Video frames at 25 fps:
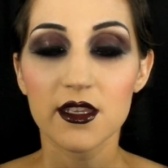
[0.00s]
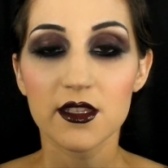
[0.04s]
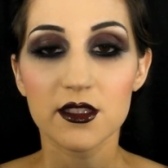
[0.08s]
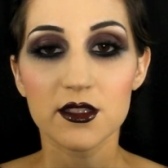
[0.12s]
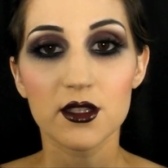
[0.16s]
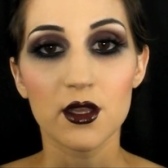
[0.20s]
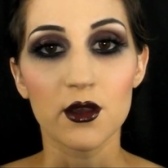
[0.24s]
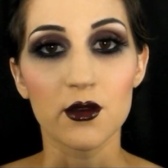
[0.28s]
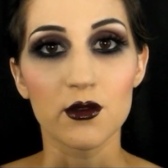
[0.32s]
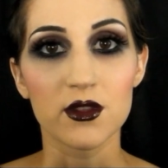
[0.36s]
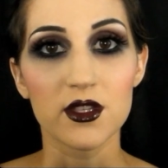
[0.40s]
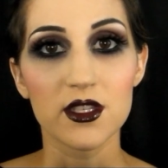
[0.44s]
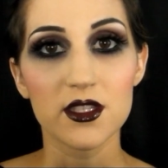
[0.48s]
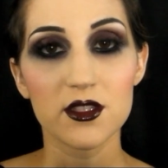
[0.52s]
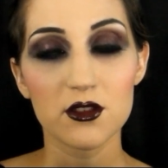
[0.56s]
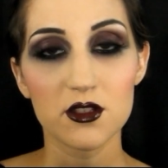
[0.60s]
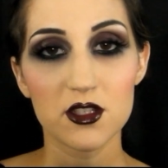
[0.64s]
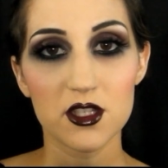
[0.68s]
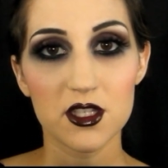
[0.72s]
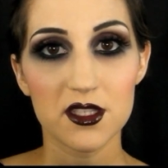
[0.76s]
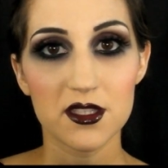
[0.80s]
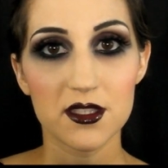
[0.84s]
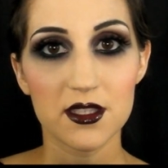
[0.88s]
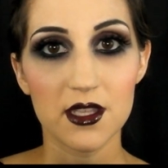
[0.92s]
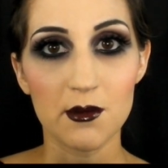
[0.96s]
So these are
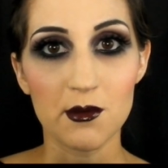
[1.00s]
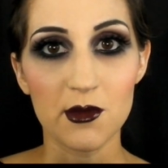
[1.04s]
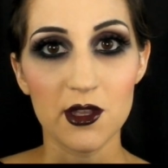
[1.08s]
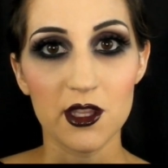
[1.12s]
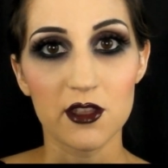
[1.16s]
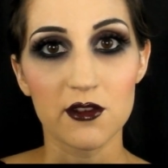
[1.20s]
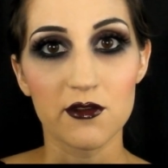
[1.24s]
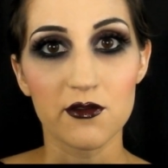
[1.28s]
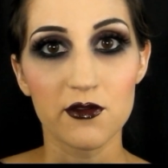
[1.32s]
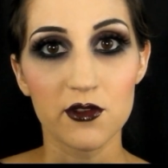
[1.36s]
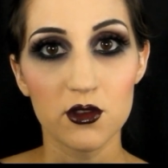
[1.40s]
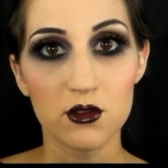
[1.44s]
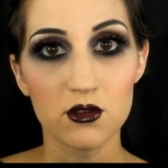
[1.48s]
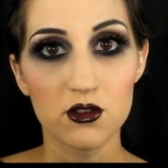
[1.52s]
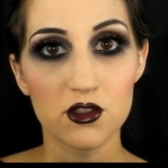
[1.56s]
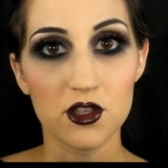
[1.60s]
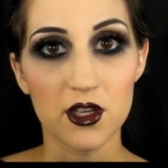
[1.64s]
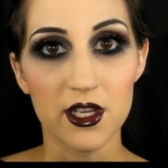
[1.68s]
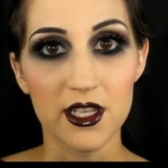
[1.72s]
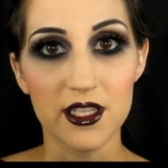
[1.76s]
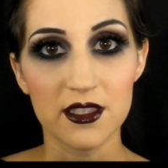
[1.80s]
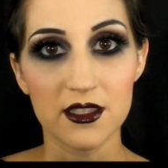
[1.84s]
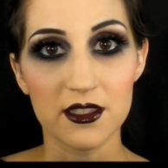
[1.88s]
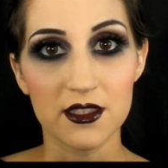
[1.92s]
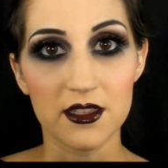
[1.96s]
just some of the few
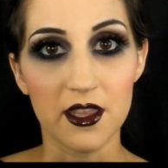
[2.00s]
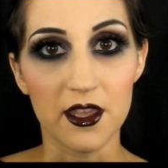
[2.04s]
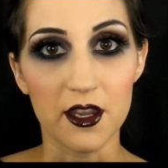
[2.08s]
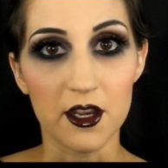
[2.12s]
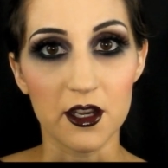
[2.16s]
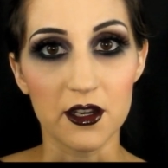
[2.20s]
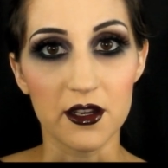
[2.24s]
traits that